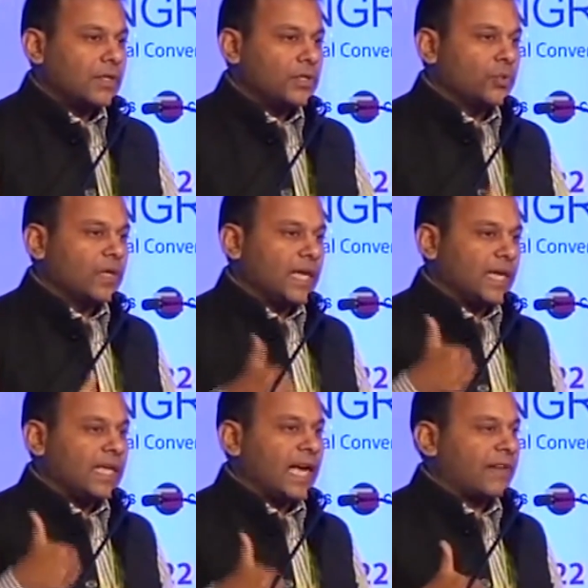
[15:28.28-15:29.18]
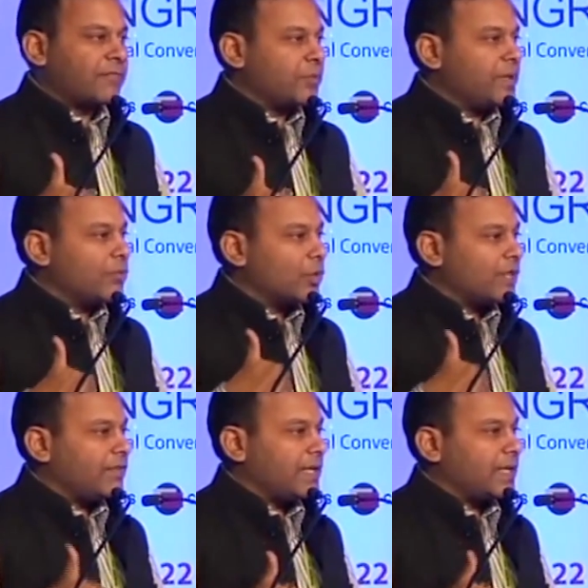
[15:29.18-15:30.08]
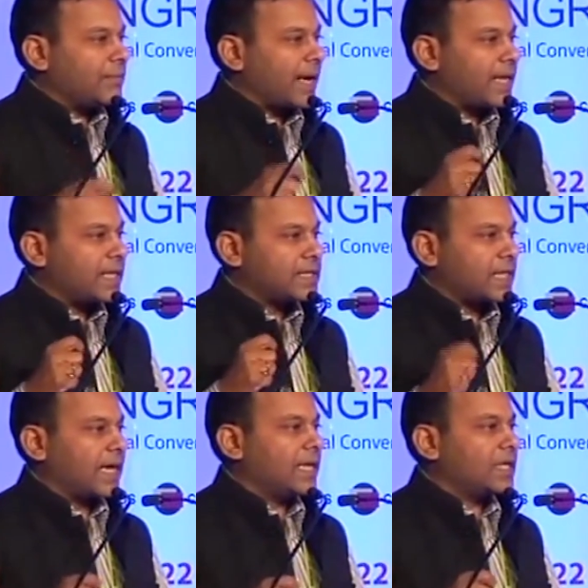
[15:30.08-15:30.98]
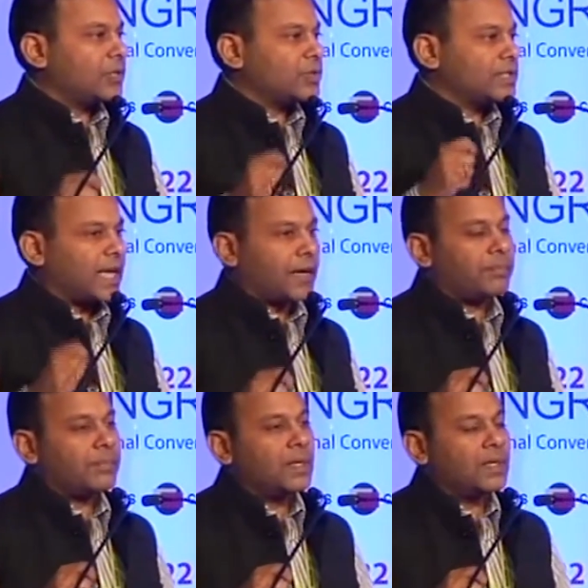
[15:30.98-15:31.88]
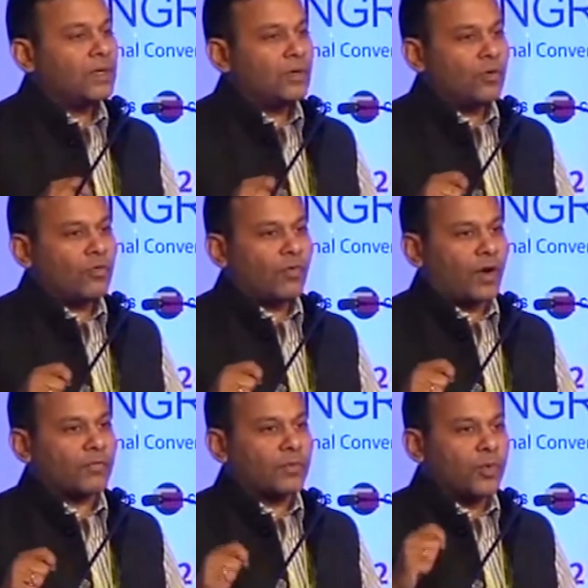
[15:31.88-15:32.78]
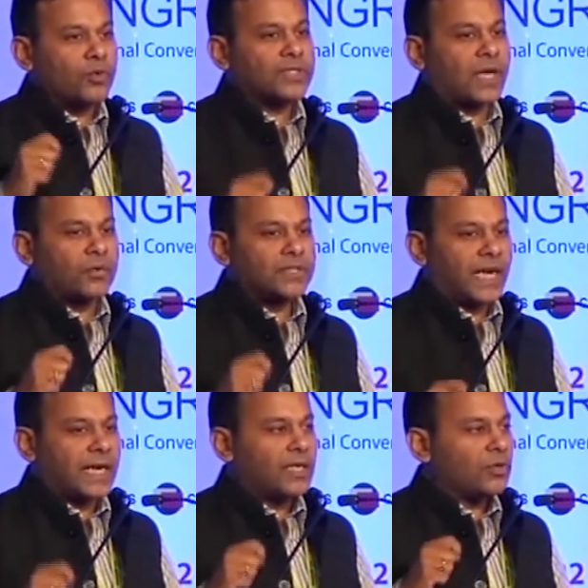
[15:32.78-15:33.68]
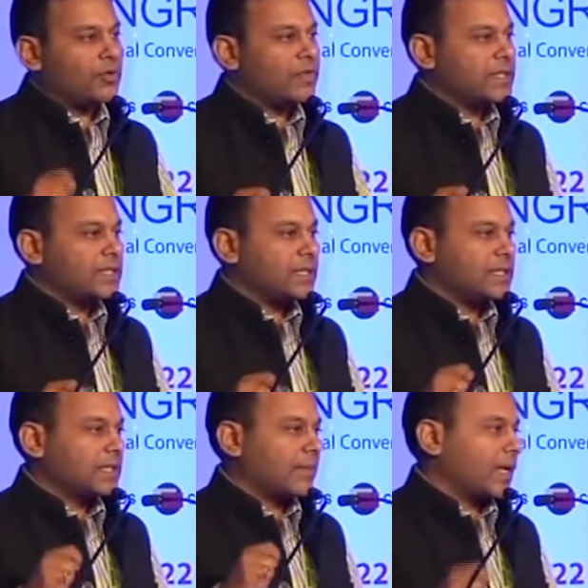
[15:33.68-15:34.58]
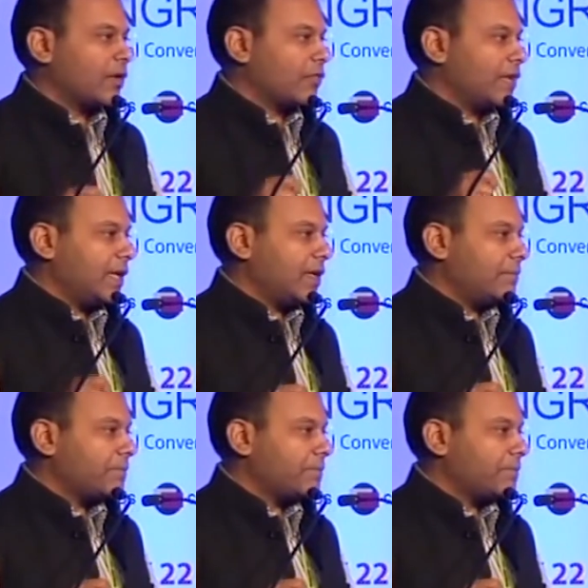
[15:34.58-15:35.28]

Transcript: You clearly have to be motivated by a desire to set up one of the most outstanding universities coming out of India.